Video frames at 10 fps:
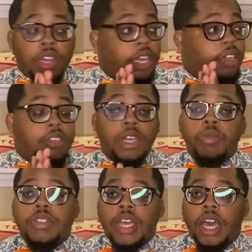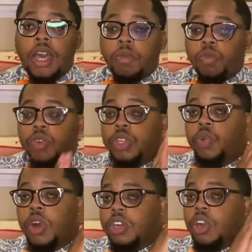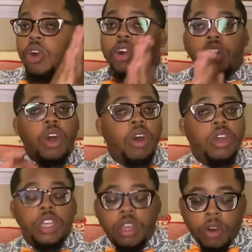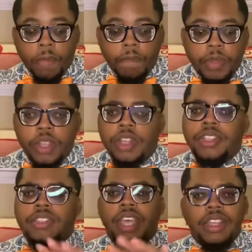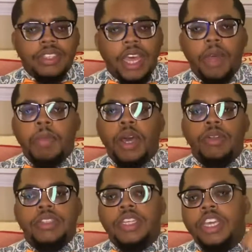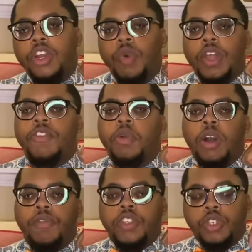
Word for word: In the summertime, when you worked hard all year, take time out to get away from the office.